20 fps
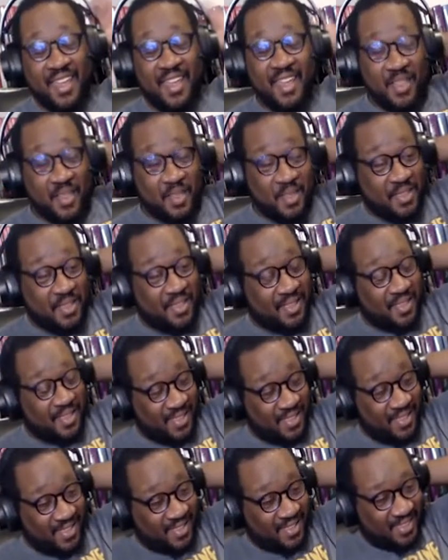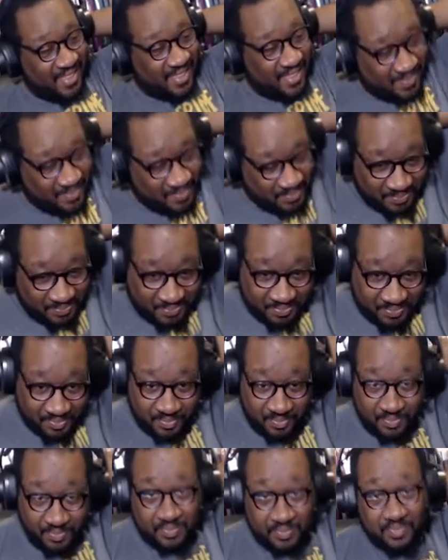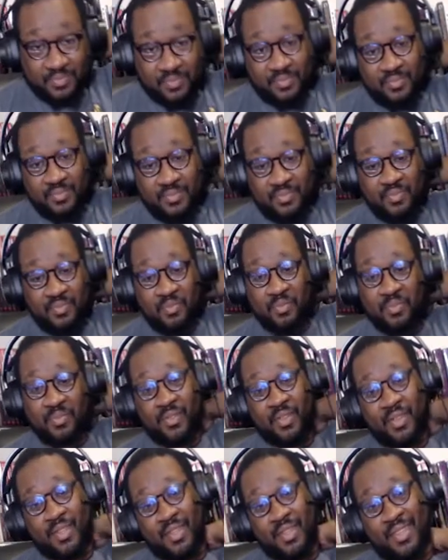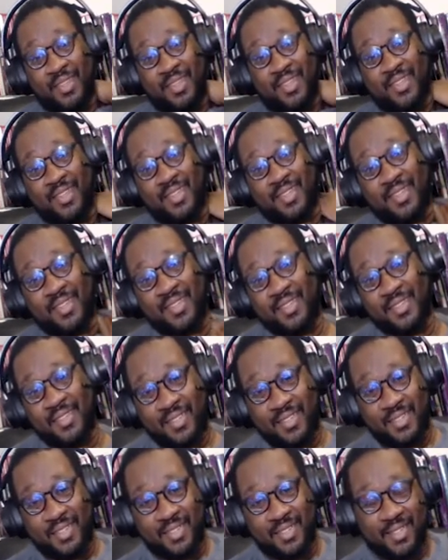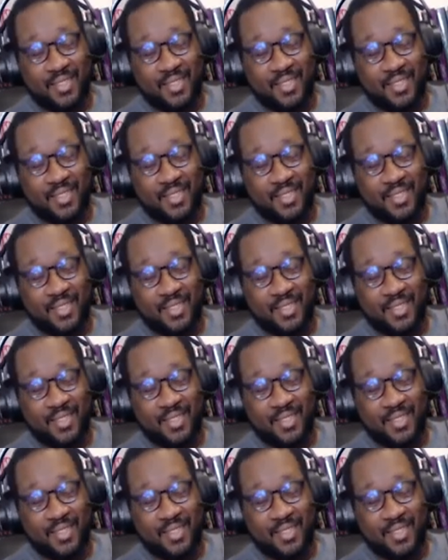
No words are spoken by the person on screen.